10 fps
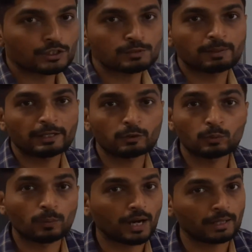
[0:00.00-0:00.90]
respect to
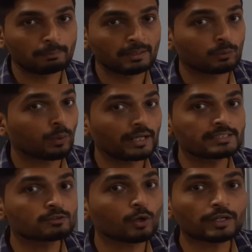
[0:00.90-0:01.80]
Y, but Y
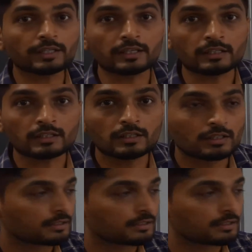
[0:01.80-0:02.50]
is not there.